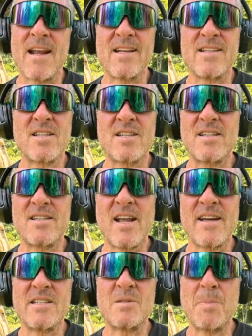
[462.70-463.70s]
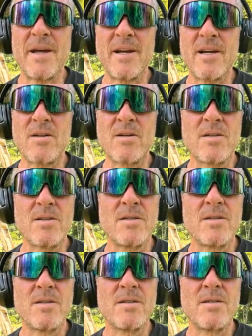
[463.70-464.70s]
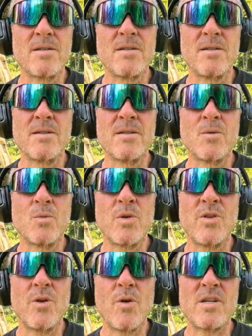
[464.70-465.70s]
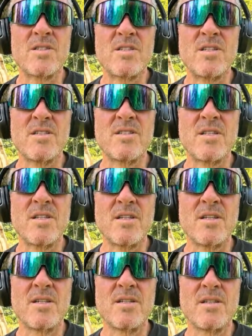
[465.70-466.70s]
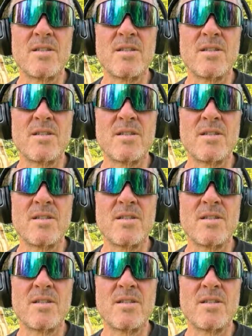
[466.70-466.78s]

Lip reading: And it's in a nice pair with USDC.